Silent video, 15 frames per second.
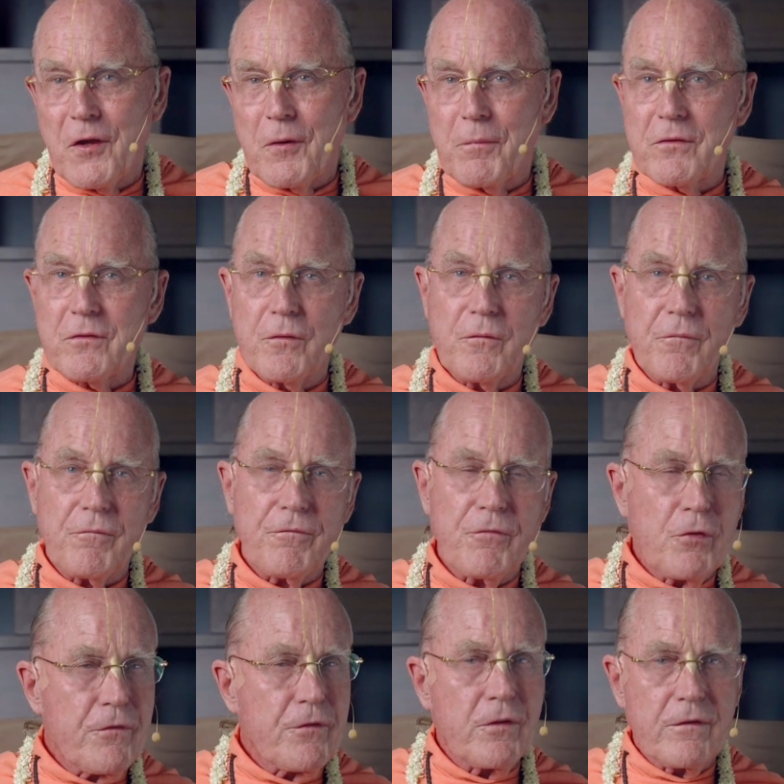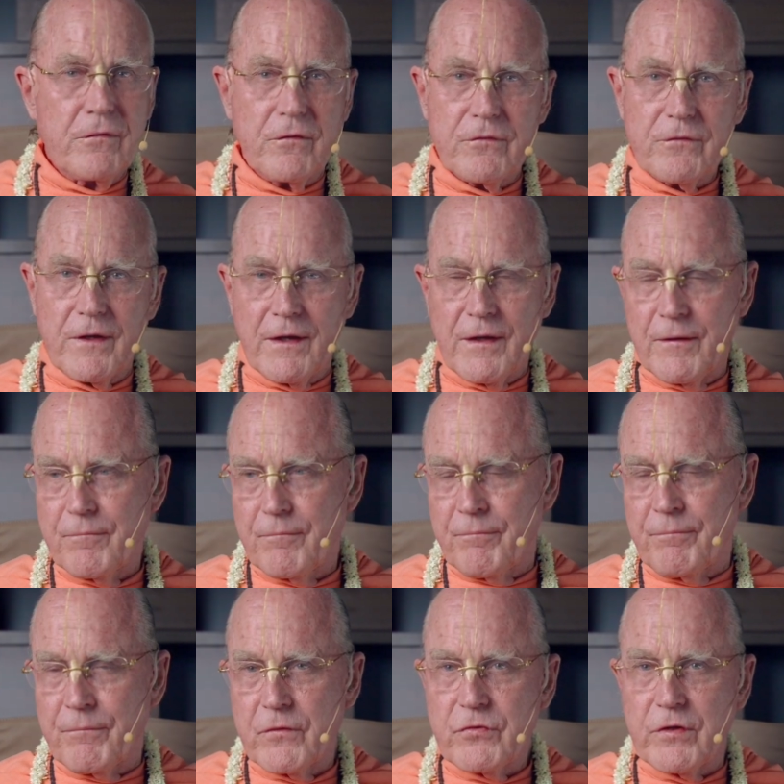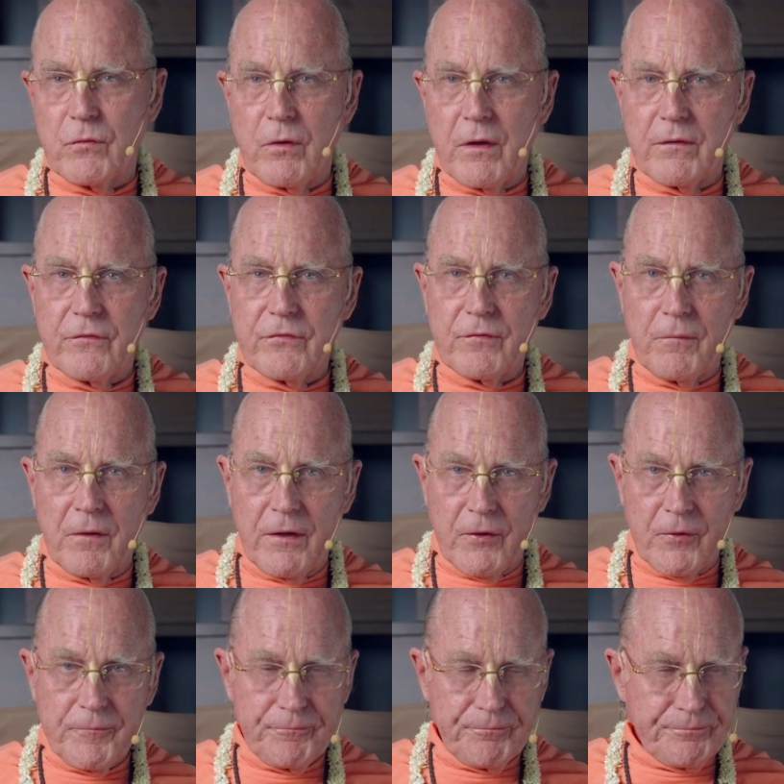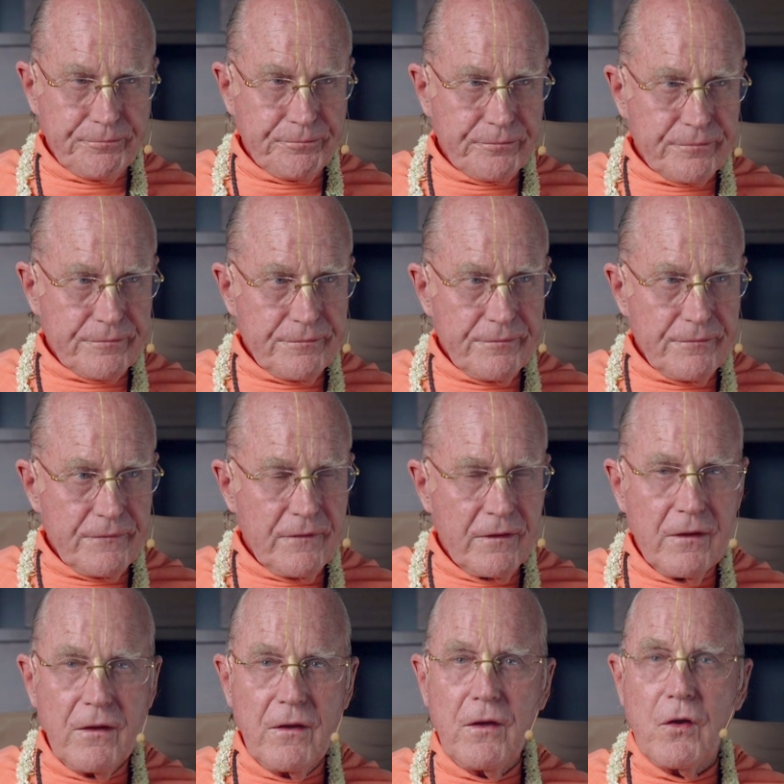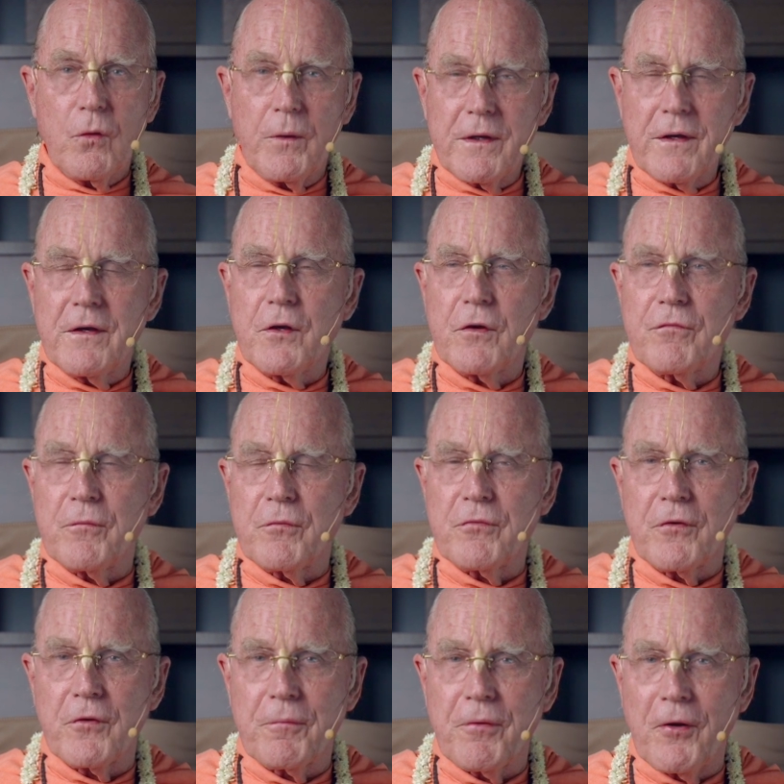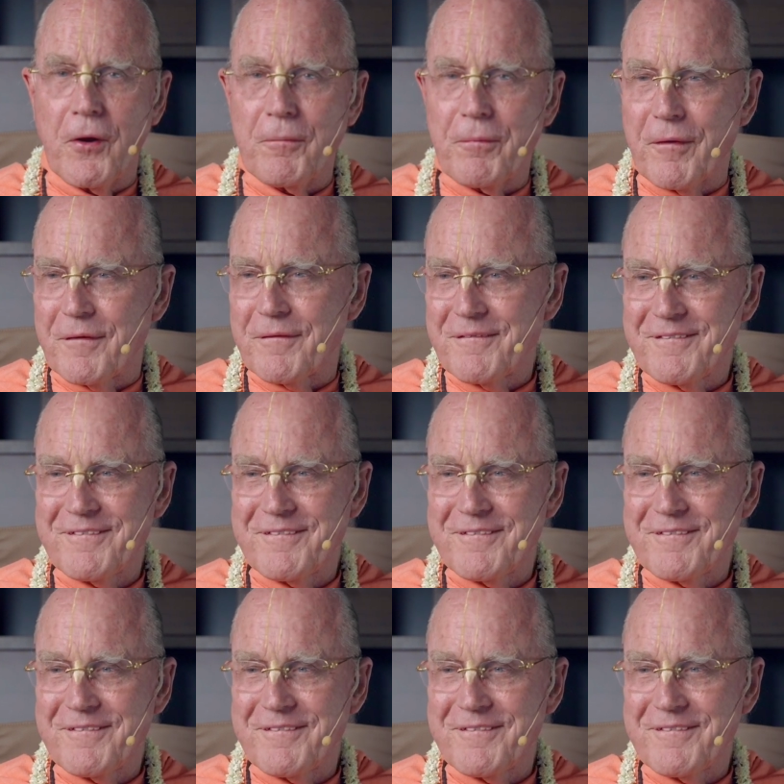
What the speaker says: But to further understand Sri Radha's smile, we can hear from Srila Prabhupada,